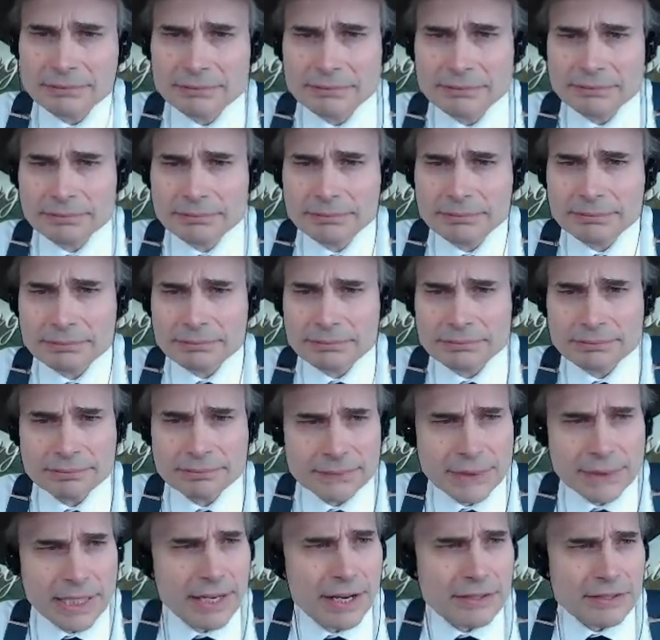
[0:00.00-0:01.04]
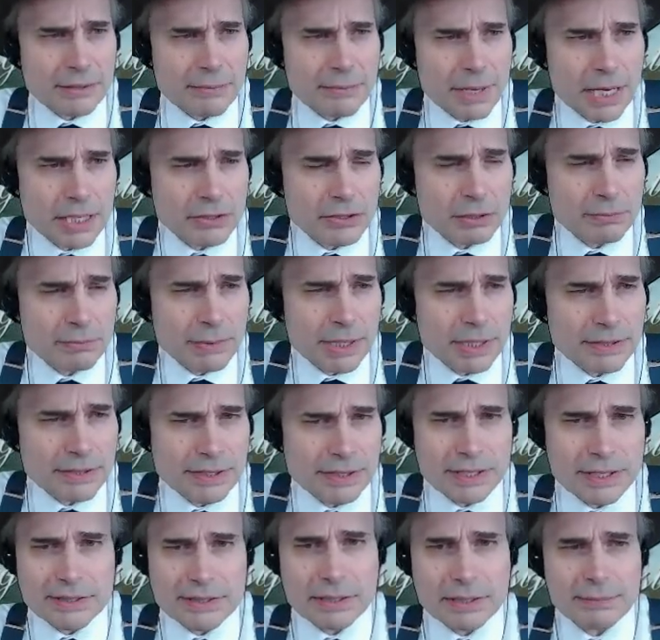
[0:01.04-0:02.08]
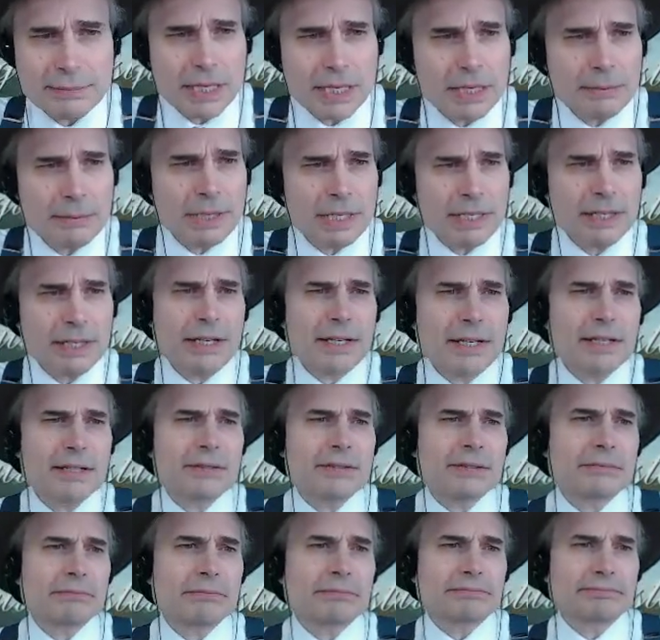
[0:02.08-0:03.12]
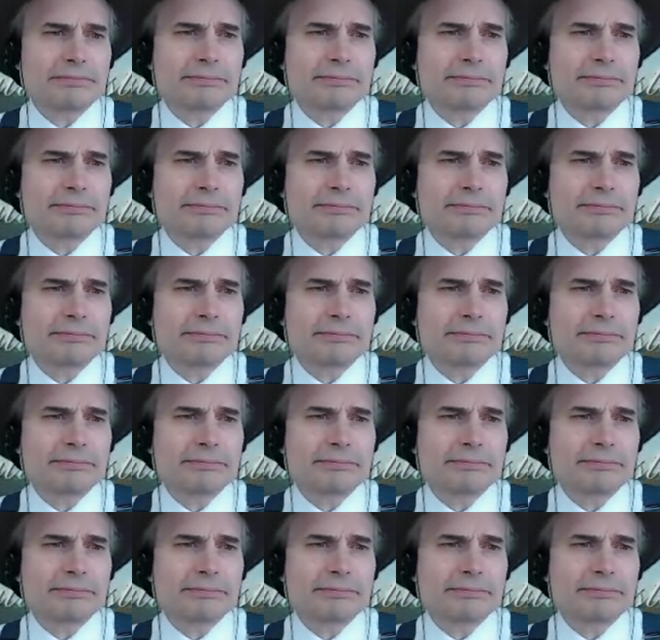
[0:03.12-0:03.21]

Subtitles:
That doesn't make too much sense to me, because